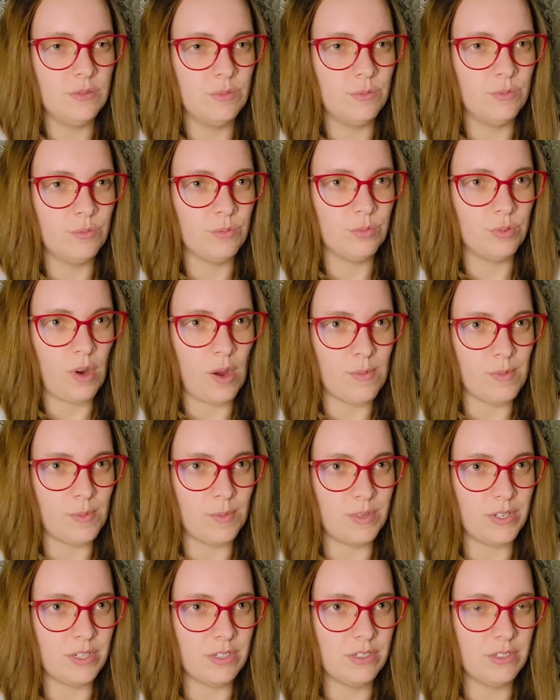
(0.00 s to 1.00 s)

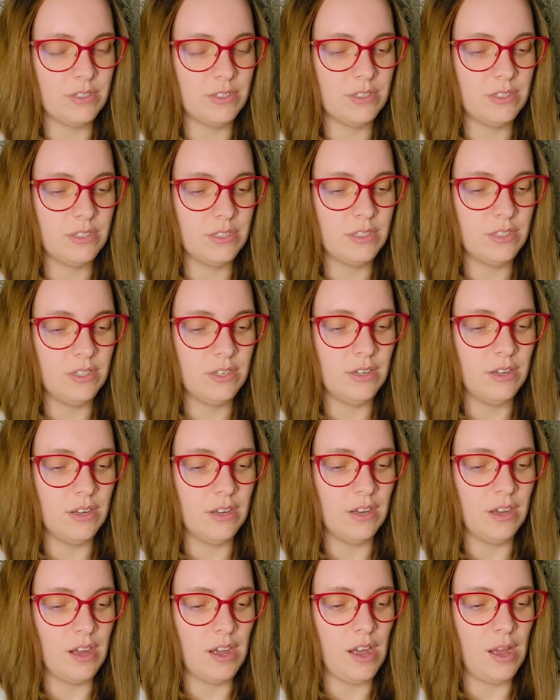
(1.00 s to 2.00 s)
Probably.
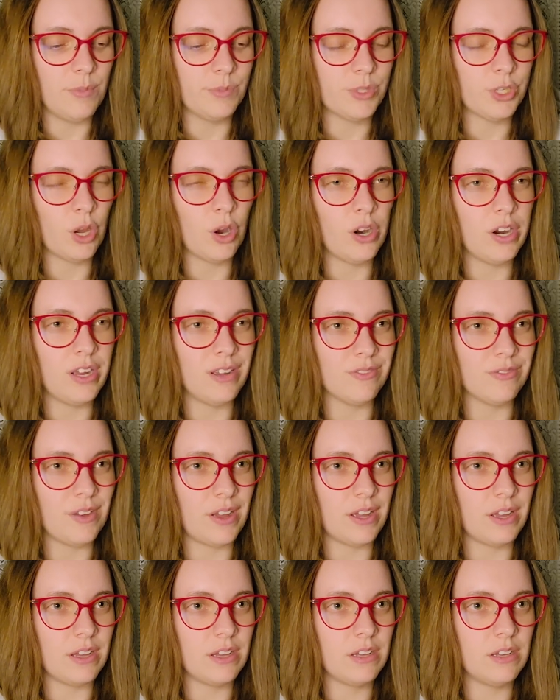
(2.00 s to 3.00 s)
I'm sorry if I
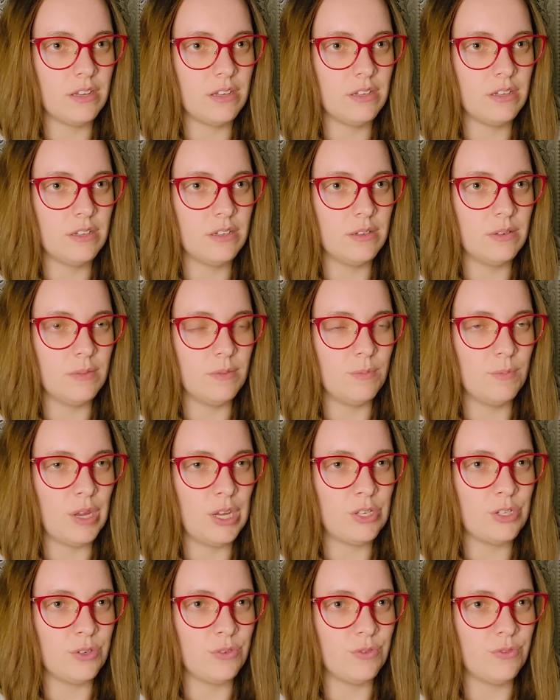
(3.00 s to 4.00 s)

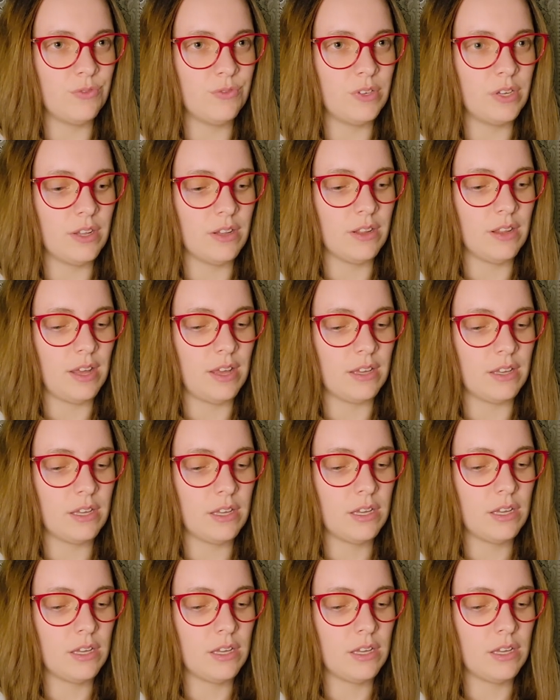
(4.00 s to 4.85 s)
made you feel like...